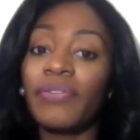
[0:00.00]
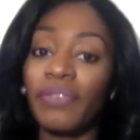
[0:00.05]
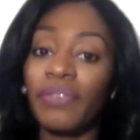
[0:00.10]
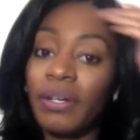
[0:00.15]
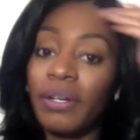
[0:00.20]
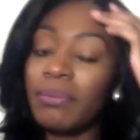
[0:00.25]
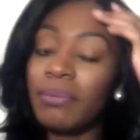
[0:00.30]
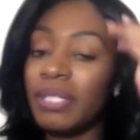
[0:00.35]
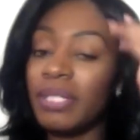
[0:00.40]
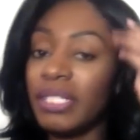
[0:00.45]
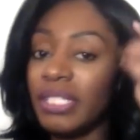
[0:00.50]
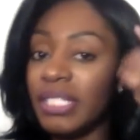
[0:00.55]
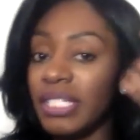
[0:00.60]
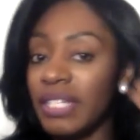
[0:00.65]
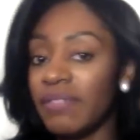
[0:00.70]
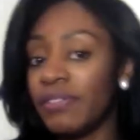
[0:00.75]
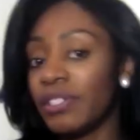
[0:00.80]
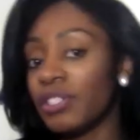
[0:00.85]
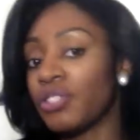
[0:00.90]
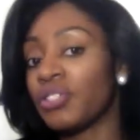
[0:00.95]
from
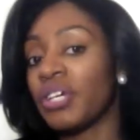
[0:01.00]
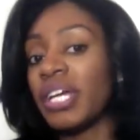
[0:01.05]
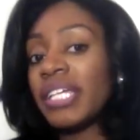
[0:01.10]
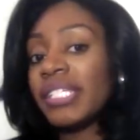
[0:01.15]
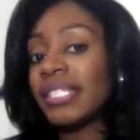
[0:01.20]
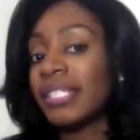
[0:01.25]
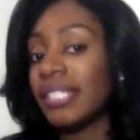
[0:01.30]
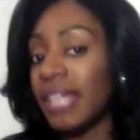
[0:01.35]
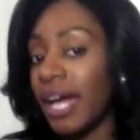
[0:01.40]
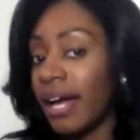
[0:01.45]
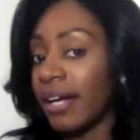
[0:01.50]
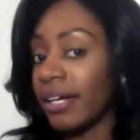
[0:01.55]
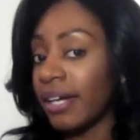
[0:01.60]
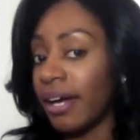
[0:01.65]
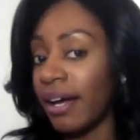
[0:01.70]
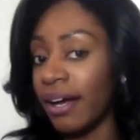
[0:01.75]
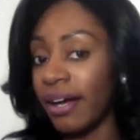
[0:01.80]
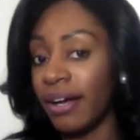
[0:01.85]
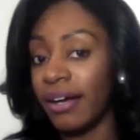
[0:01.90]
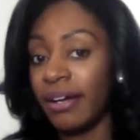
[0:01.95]

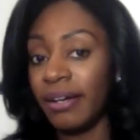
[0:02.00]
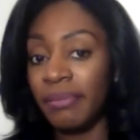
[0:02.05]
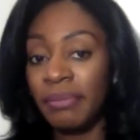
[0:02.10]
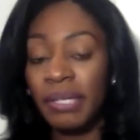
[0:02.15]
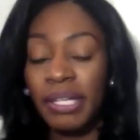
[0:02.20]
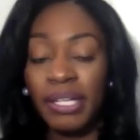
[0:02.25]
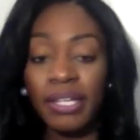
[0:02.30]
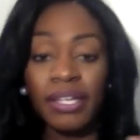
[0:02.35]
divatrust.com.